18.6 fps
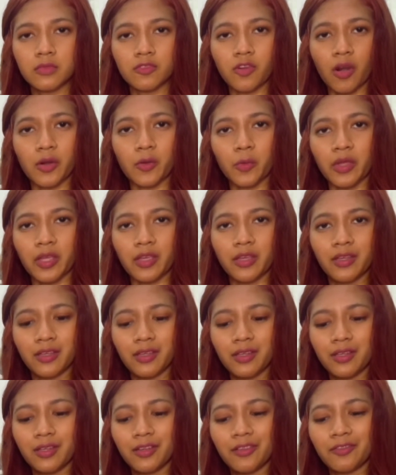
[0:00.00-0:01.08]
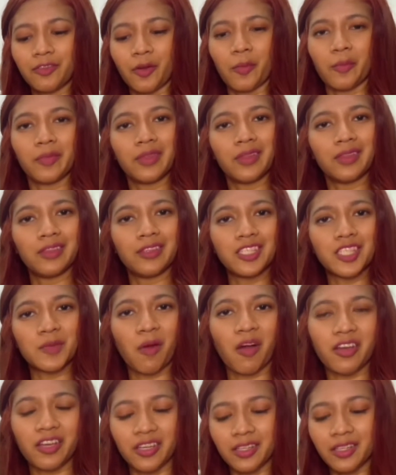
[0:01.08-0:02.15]
run away from this
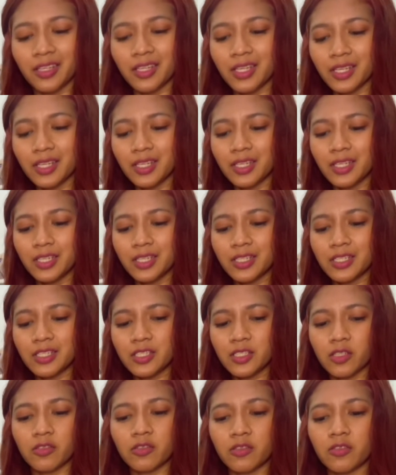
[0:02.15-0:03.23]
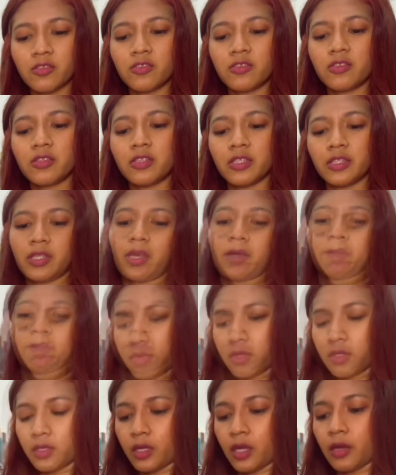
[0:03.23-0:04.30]
pocket. So yeah,
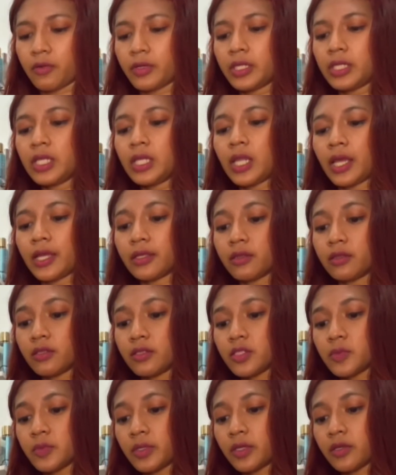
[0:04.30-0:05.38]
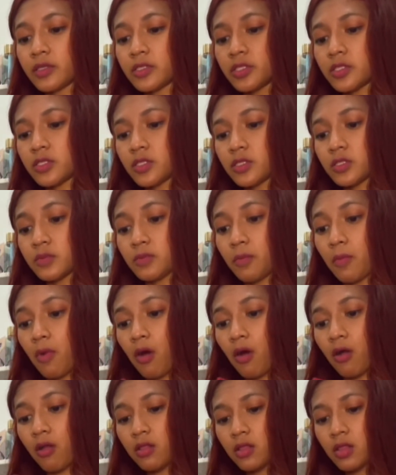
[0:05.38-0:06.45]
I really like this because it's
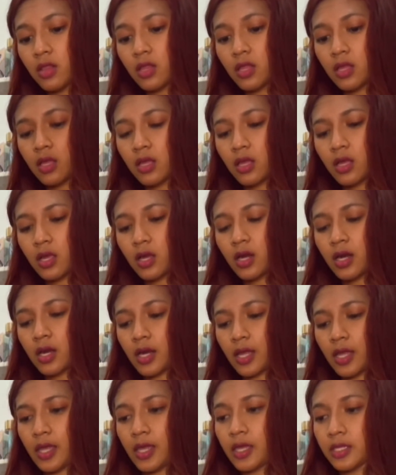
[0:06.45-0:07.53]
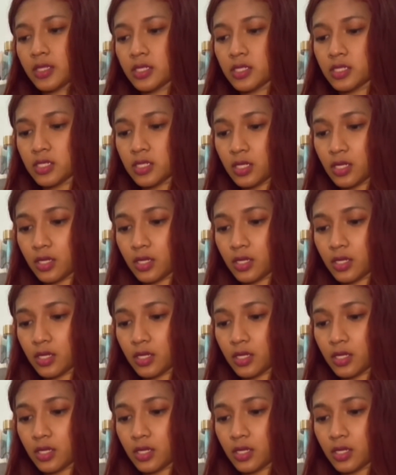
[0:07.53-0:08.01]
small and